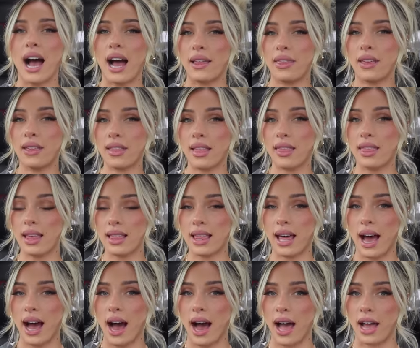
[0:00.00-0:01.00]
I think the thing
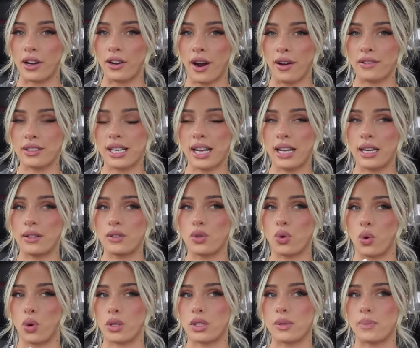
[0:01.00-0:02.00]
that I gravitate
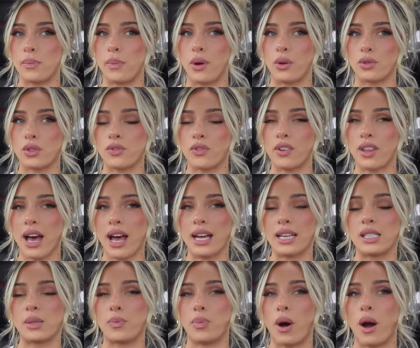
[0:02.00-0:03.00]
towards most for
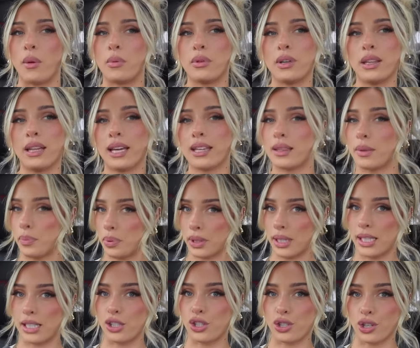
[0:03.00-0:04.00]
that is probably like the
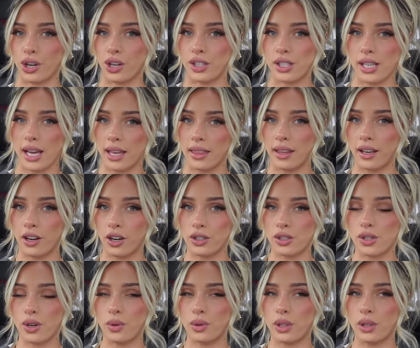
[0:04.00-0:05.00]
pleated skirts. I think are
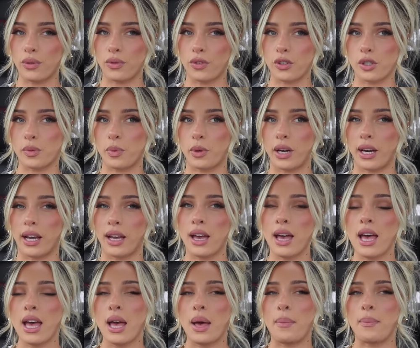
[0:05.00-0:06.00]
so cute for spring.
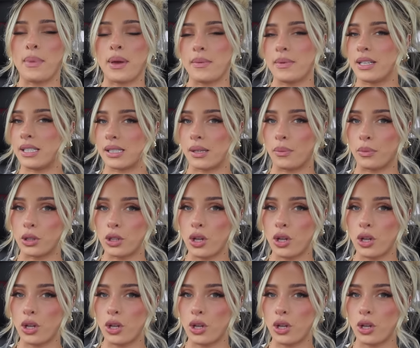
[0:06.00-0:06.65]
Maybe some